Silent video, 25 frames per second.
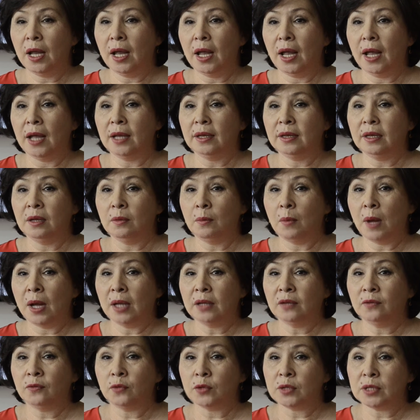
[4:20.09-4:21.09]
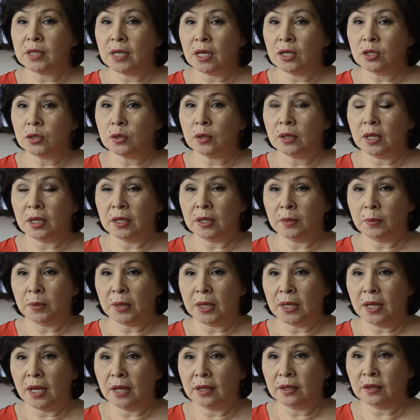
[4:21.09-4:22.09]
and demand for sexual and
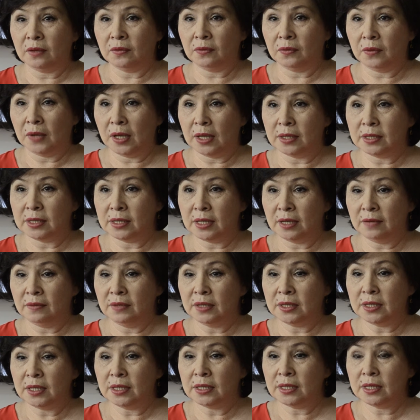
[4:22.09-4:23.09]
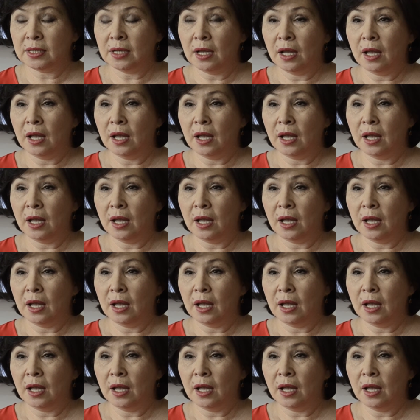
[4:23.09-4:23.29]
reproductive health services